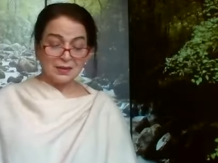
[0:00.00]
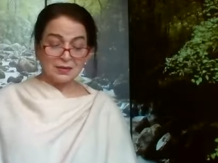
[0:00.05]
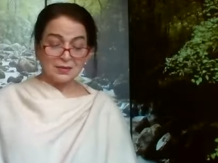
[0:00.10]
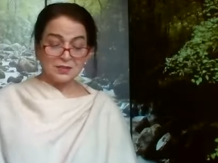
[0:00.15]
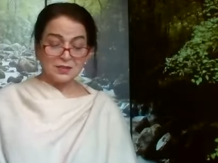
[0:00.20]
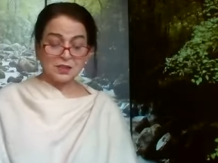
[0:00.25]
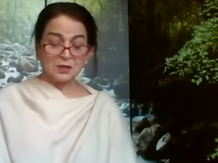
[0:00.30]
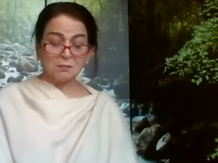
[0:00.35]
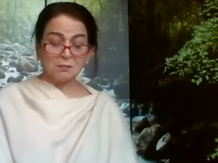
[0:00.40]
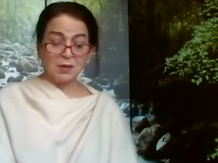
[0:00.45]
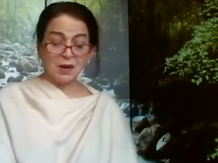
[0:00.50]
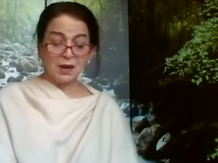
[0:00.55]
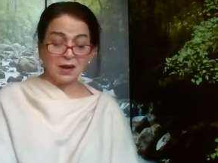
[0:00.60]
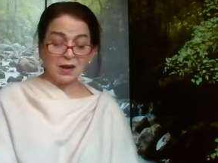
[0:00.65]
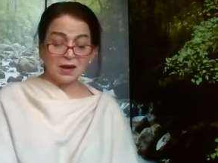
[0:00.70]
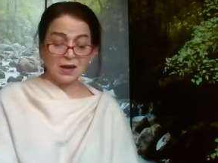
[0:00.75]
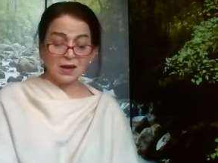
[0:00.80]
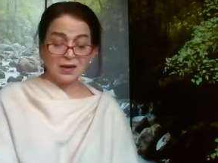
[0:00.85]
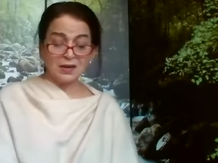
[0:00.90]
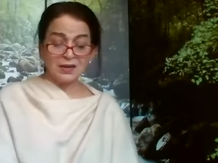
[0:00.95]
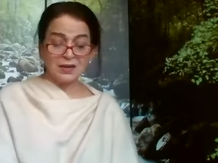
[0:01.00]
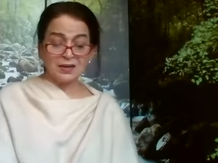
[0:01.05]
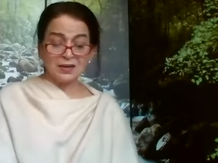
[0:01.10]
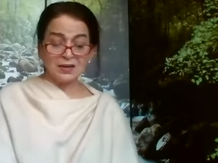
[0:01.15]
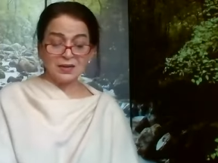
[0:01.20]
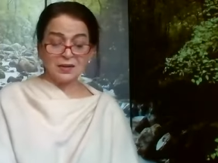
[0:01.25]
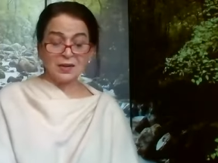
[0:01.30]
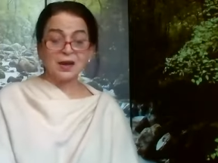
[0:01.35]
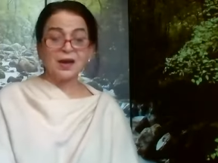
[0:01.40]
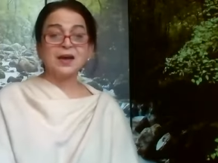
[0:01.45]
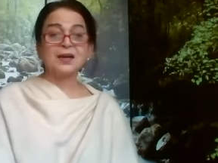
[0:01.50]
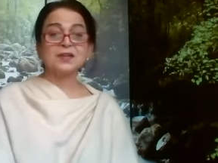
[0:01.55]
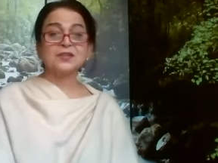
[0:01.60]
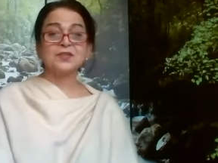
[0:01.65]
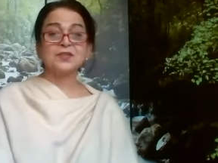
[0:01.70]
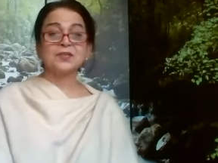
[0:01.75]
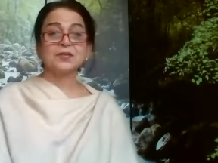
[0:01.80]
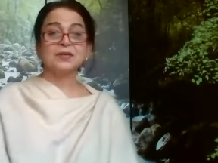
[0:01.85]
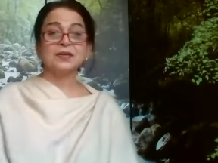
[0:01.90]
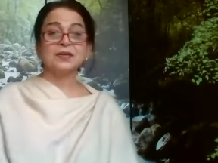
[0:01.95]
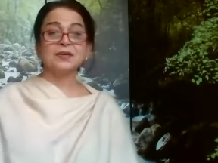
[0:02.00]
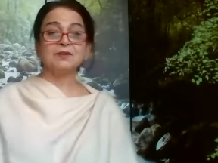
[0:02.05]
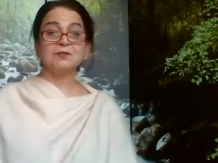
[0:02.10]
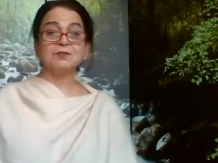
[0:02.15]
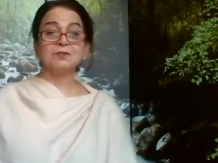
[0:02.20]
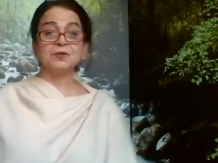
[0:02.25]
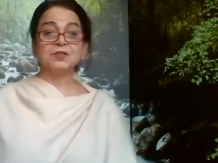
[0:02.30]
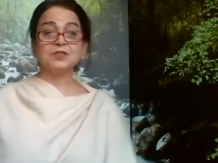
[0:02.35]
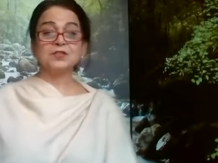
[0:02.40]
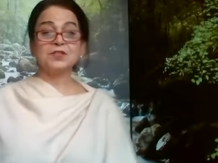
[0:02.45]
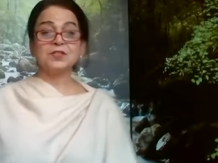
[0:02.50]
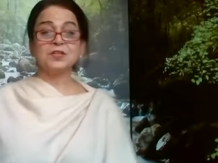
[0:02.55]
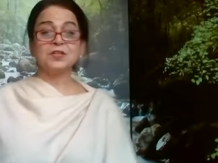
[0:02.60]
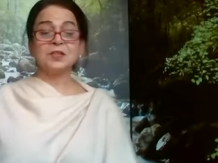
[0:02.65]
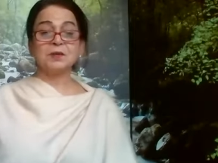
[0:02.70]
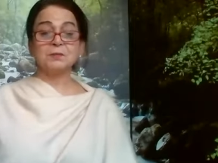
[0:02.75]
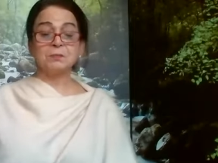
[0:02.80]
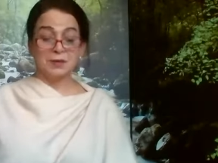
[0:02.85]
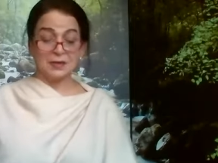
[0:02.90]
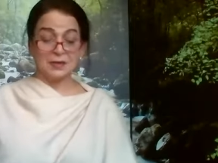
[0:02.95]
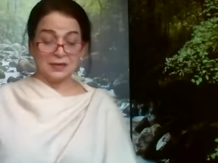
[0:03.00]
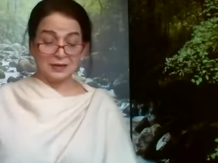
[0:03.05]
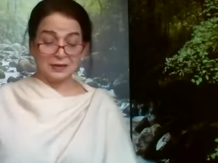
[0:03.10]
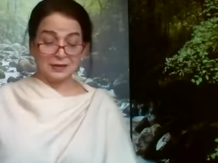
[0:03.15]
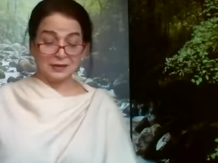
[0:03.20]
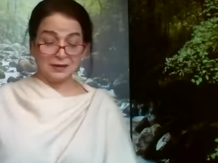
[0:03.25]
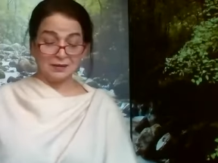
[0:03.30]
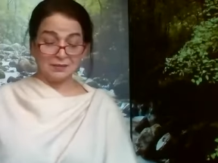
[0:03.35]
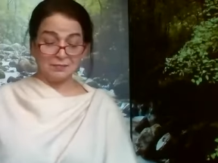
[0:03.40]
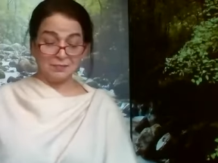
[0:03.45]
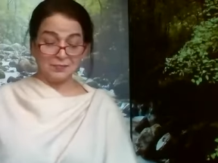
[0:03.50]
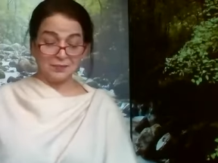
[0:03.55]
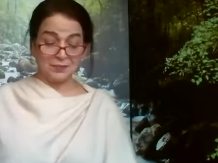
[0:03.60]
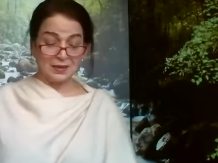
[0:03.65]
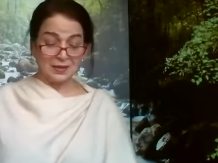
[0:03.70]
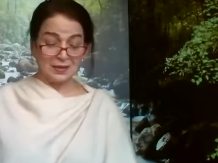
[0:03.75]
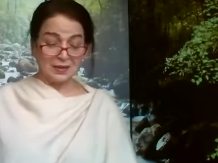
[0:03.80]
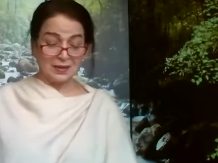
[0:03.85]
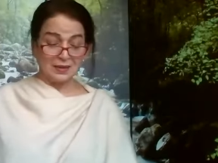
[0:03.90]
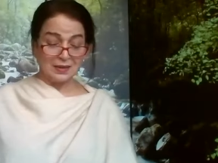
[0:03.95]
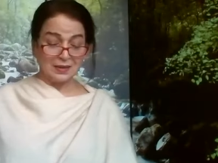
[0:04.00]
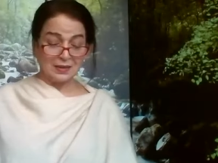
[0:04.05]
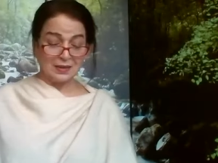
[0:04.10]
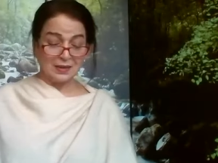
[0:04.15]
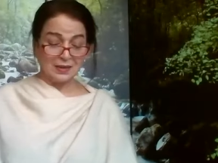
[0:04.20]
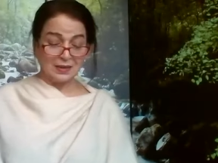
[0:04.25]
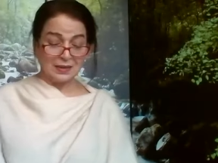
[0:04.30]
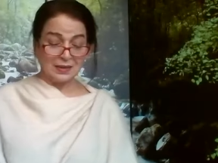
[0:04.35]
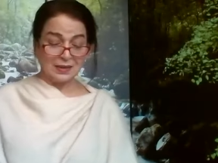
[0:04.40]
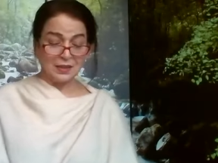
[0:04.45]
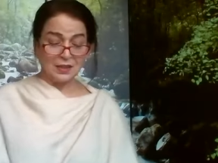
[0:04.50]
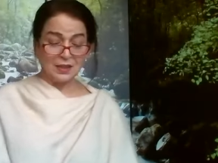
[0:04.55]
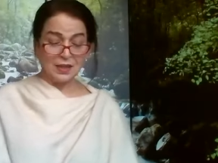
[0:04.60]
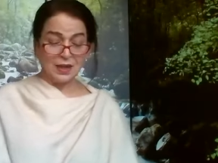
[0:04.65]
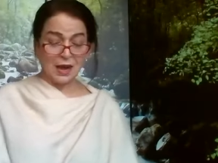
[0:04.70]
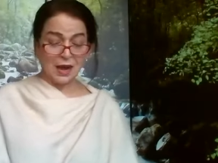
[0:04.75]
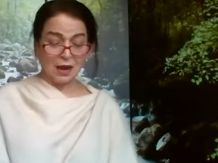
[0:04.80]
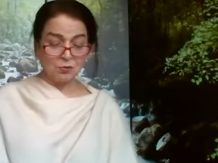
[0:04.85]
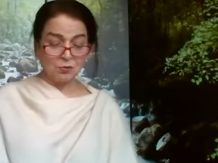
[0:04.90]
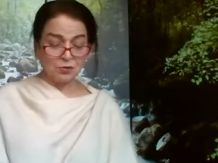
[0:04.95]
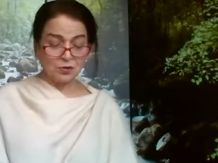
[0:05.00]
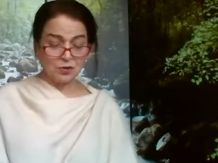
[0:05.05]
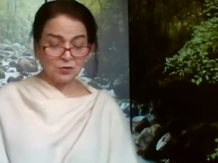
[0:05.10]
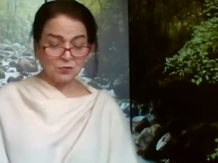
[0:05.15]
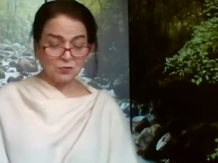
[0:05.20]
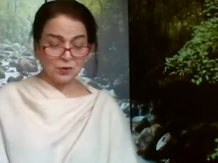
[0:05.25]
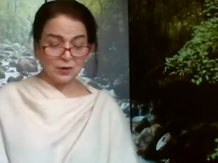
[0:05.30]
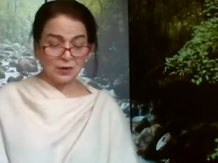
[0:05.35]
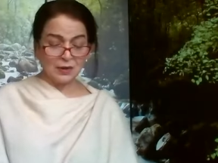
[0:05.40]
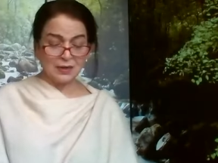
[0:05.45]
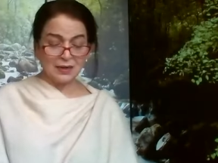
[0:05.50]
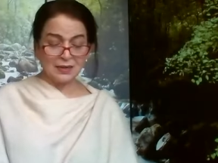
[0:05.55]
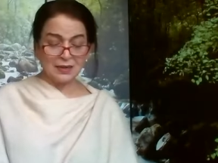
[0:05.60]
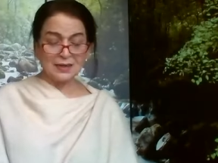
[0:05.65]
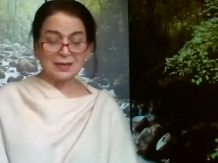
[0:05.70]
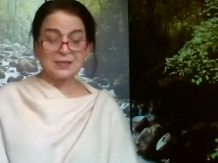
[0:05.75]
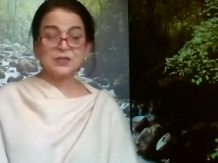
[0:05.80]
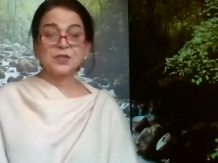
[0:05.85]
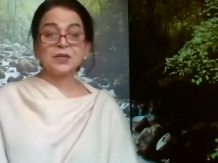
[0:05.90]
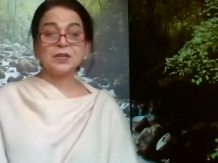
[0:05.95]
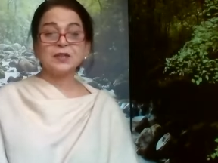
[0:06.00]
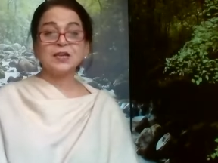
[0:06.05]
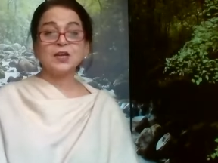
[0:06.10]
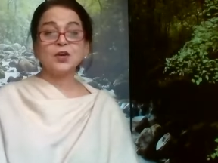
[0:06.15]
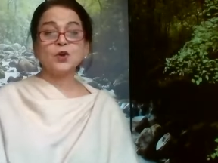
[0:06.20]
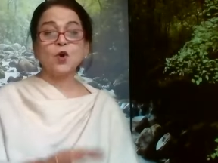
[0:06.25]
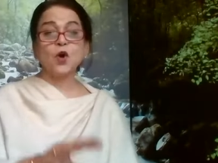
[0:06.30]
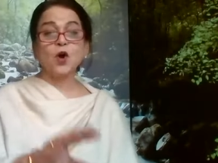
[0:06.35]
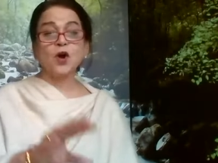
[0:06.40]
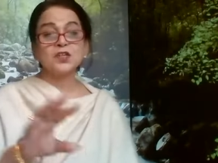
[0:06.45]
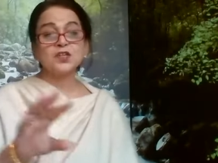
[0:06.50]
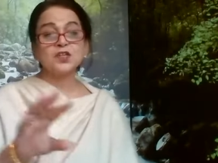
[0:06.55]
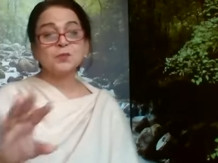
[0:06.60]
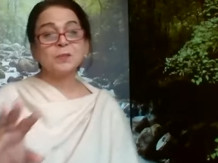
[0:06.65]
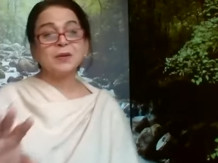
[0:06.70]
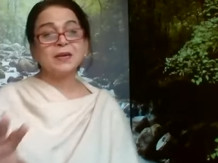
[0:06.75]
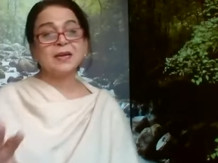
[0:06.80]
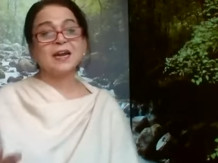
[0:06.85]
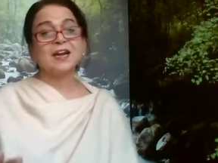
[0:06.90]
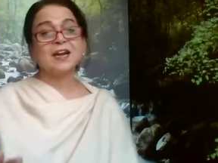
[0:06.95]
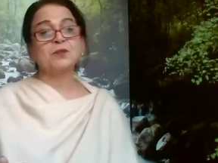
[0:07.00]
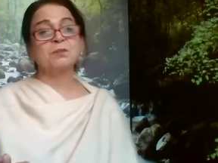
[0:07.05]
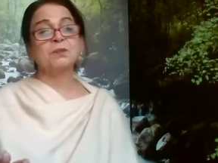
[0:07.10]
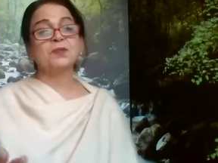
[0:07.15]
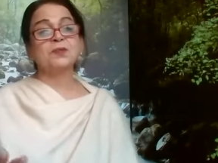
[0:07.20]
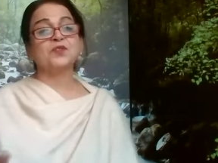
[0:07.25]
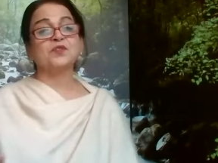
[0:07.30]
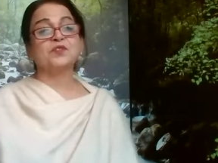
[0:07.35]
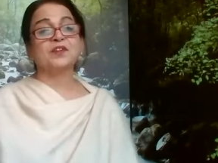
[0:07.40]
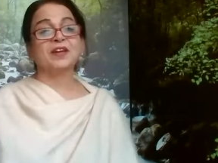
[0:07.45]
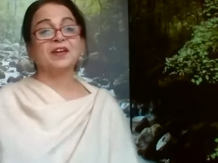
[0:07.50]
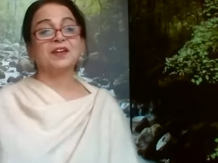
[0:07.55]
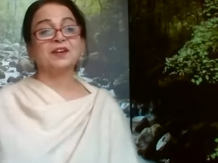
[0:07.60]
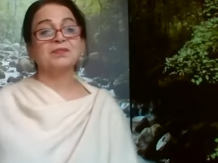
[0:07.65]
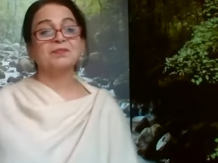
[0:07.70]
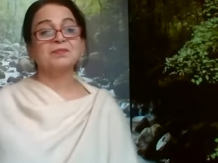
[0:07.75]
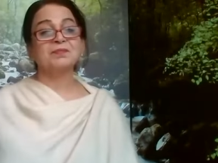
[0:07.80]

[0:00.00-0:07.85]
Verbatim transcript: Saman in us, which is in the middle, in the outer world, it's in the cosmic atmosphere.